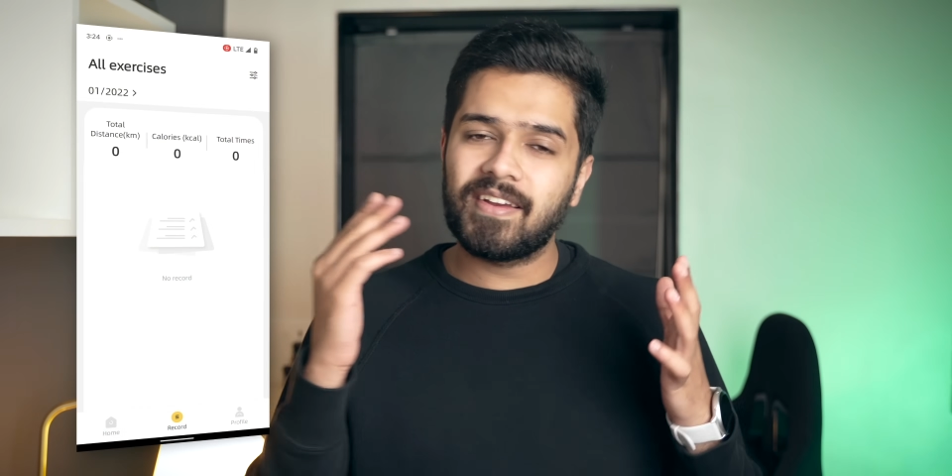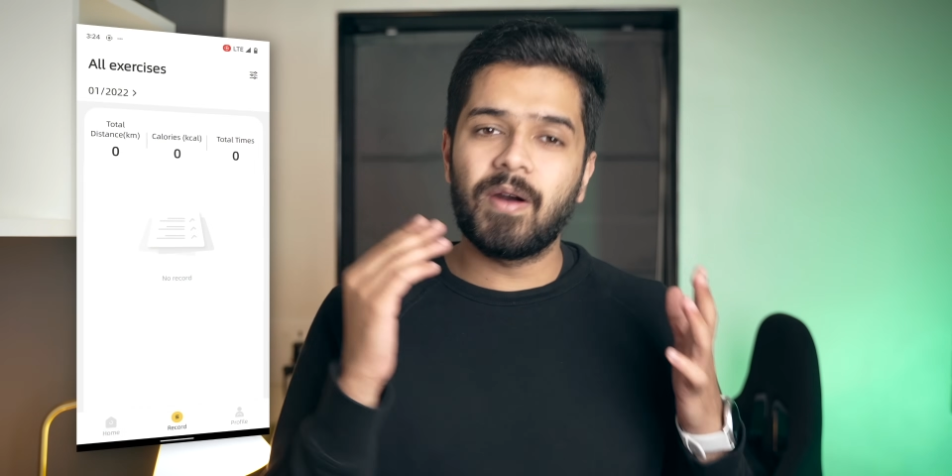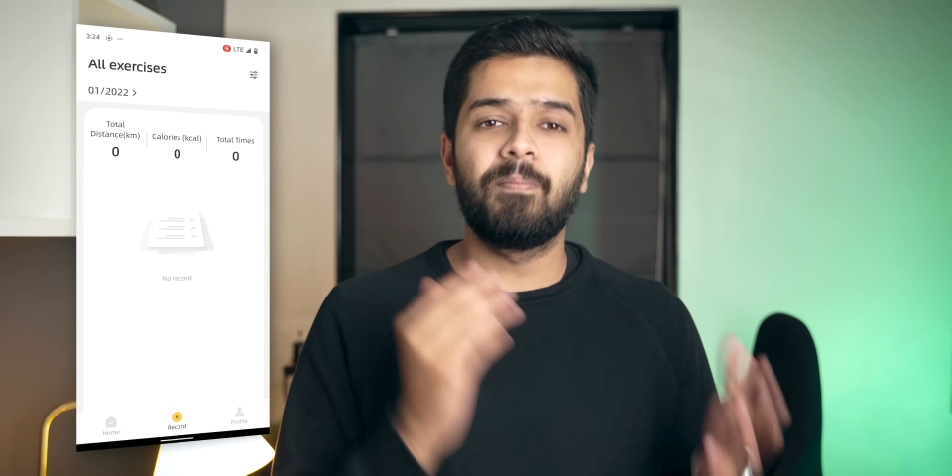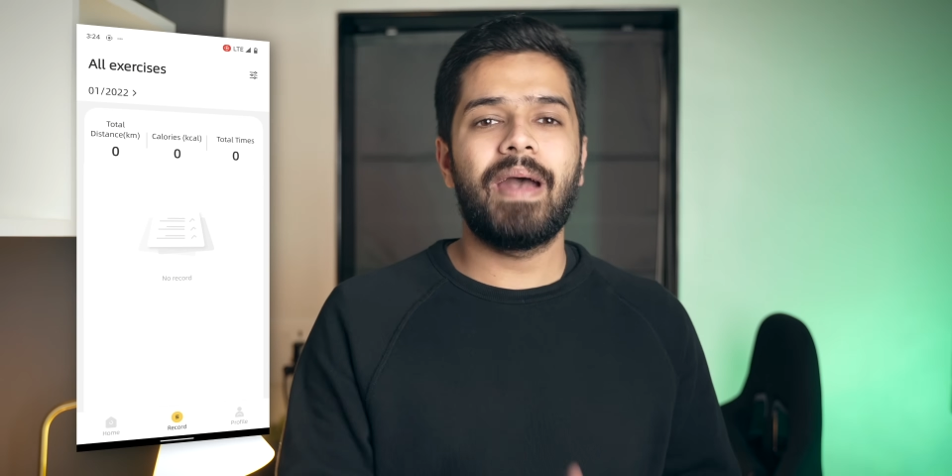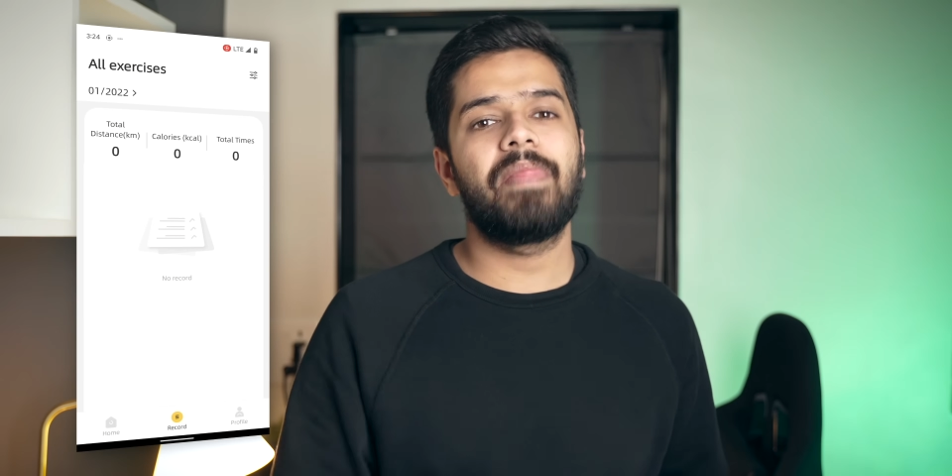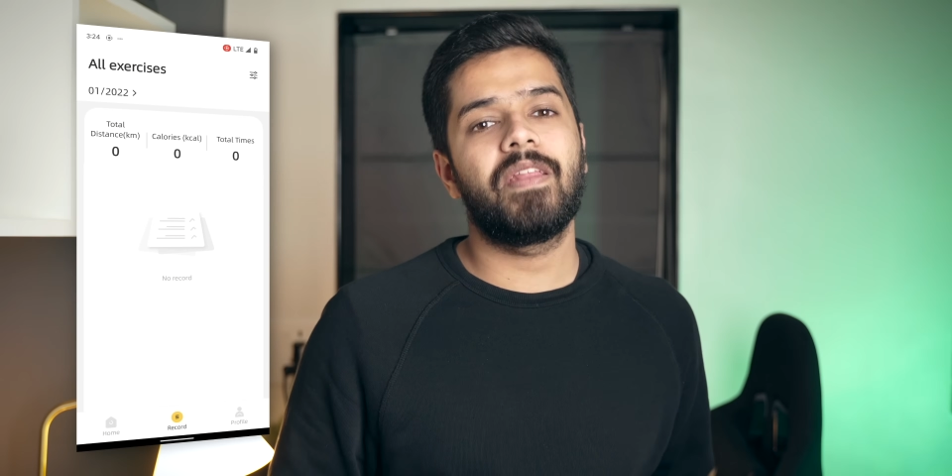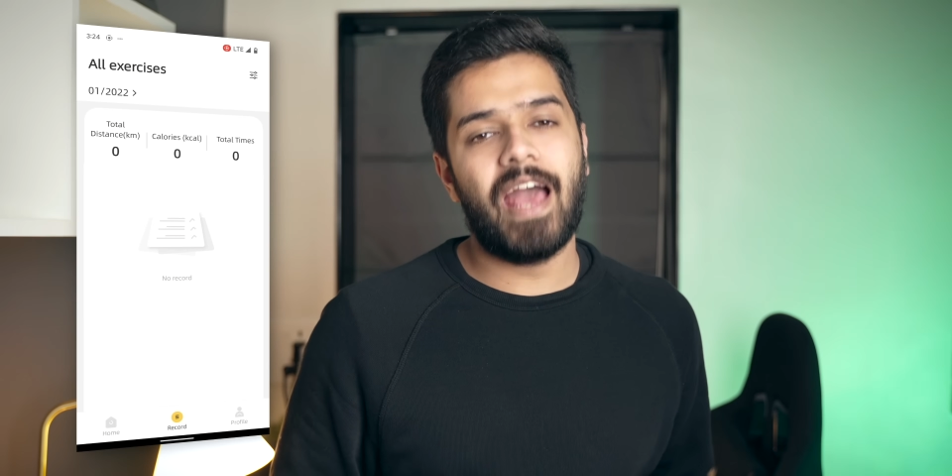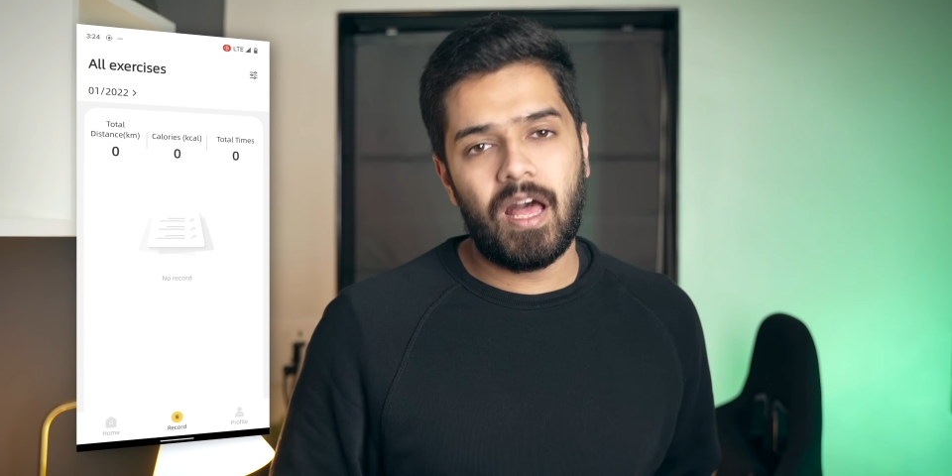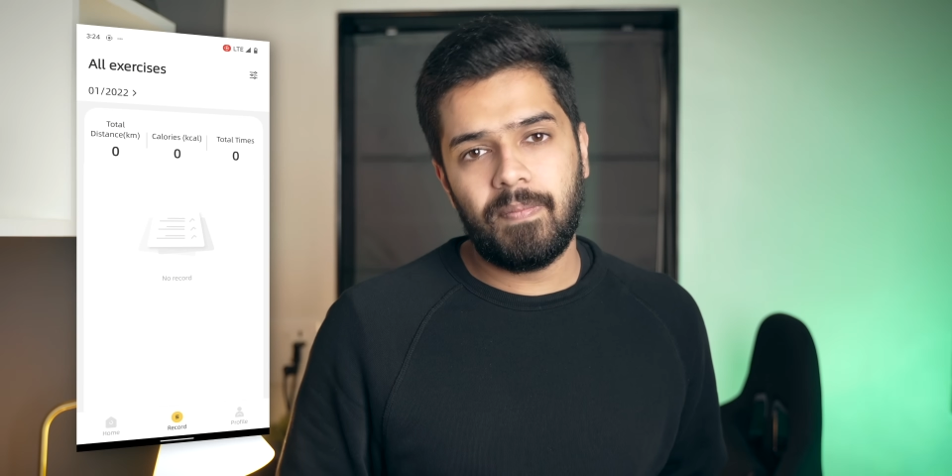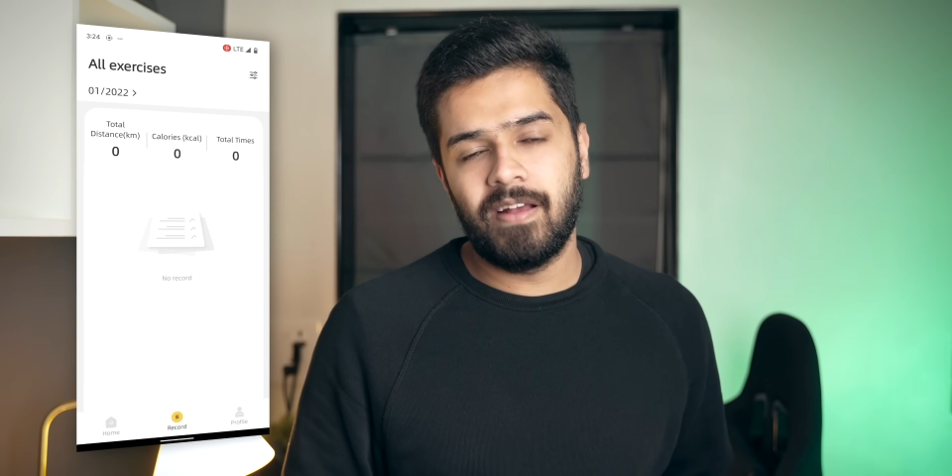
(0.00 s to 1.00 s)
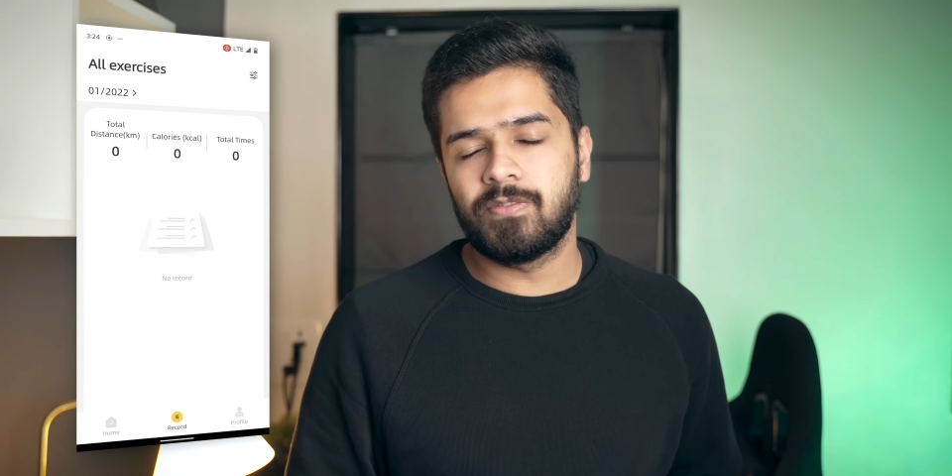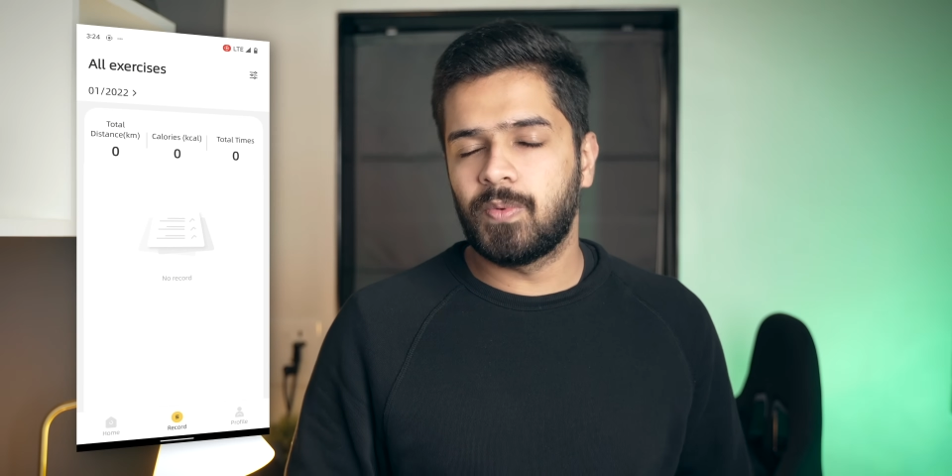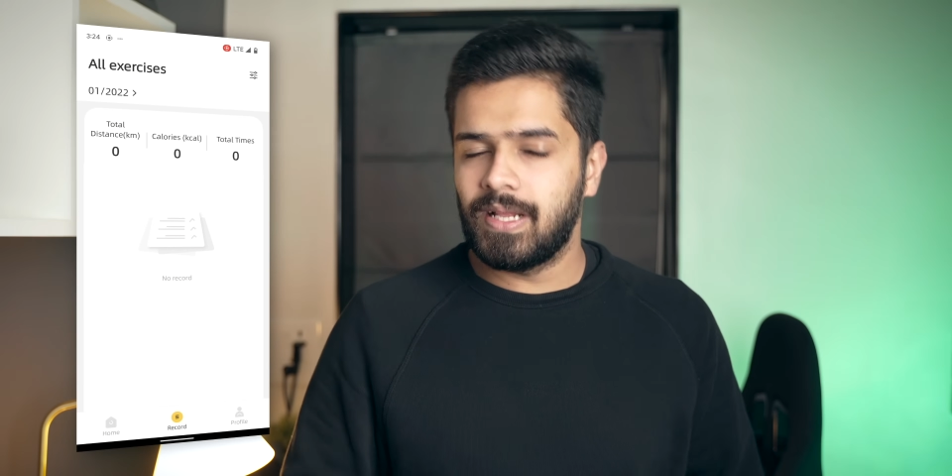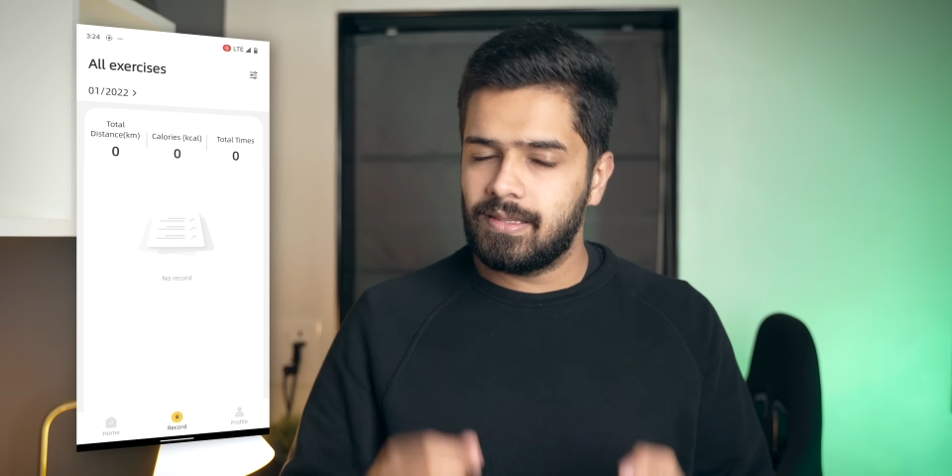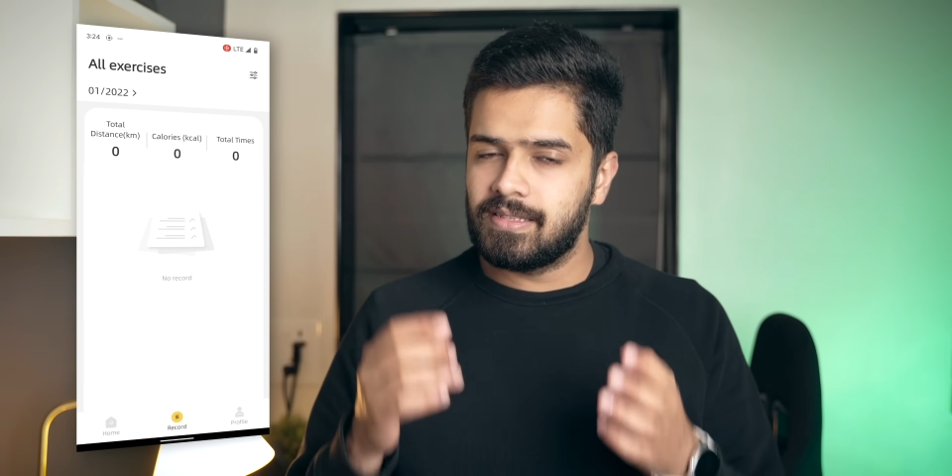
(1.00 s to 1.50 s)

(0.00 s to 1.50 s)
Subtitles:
companion app as well.